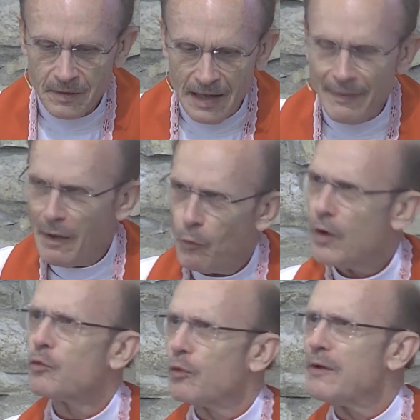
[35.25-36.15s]
And that
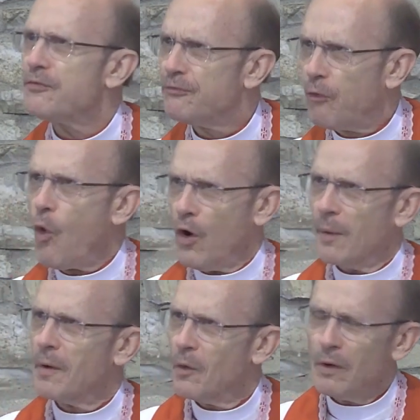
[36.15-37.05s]
word
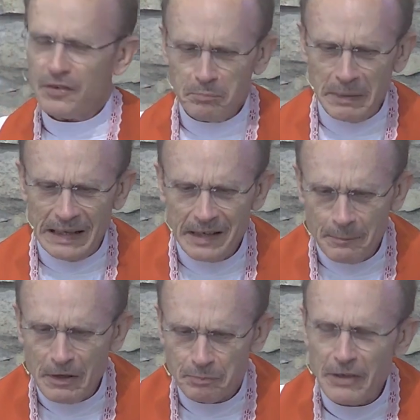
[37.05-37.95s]
reform, what does it mean?
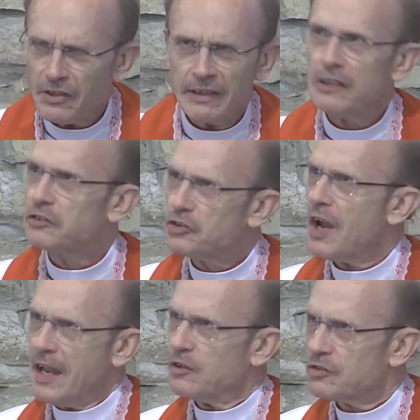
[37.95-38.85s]
It means basically to
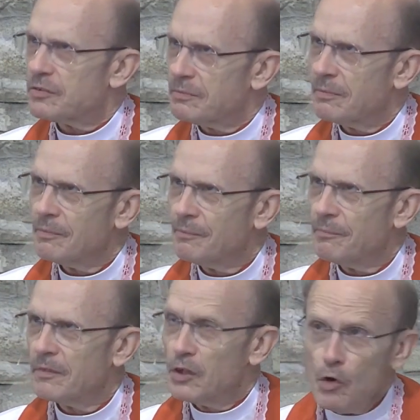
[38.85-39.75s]
change.
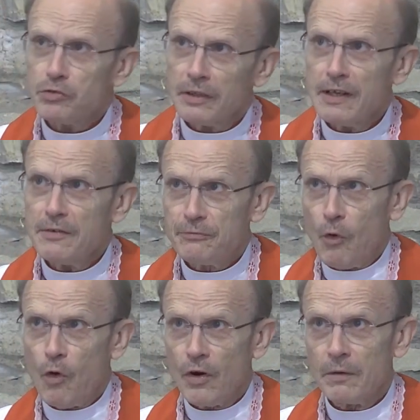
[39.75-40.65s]
Usually
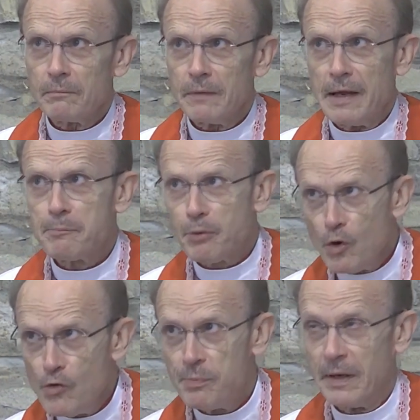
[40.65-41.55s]
for
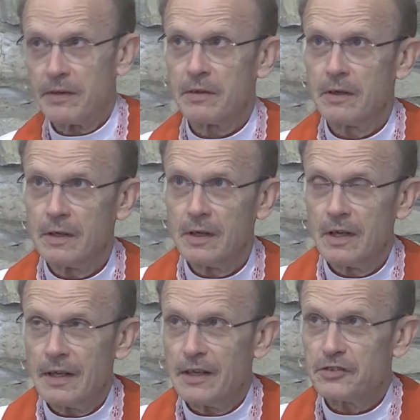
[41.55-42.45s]
improvement
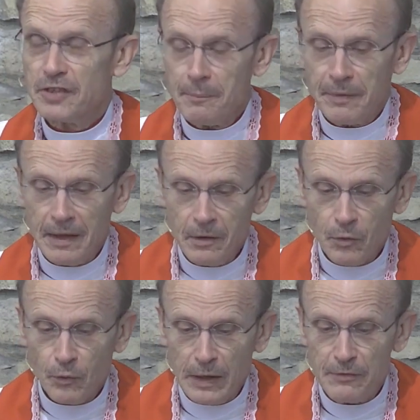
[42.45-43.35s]
is
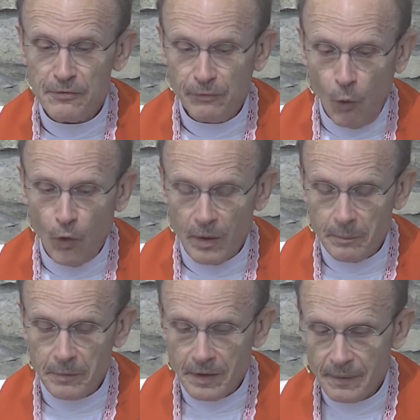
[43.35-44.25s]
something
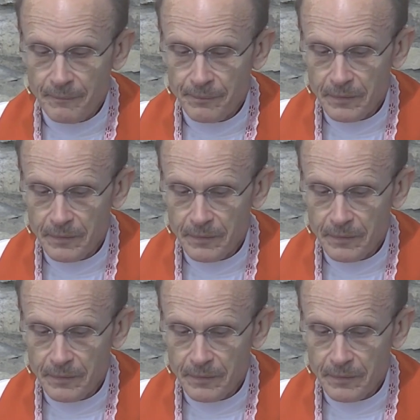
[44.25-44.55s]
reformed.